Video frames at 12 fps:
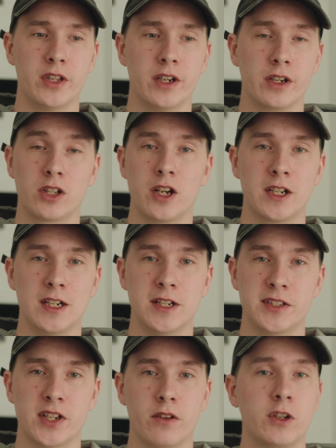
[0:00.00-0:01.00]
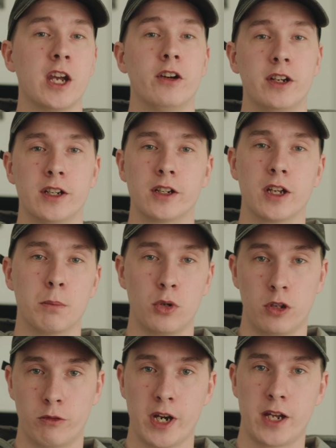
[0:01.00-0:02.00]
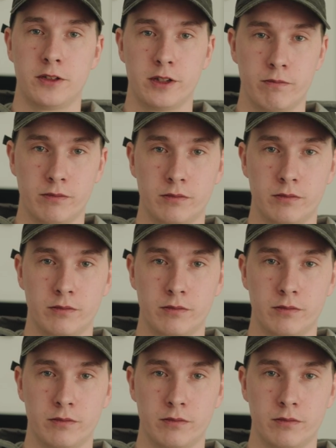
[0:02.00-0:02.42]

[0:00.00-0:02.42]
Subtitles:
the clunkiness of carrying a gimbal around.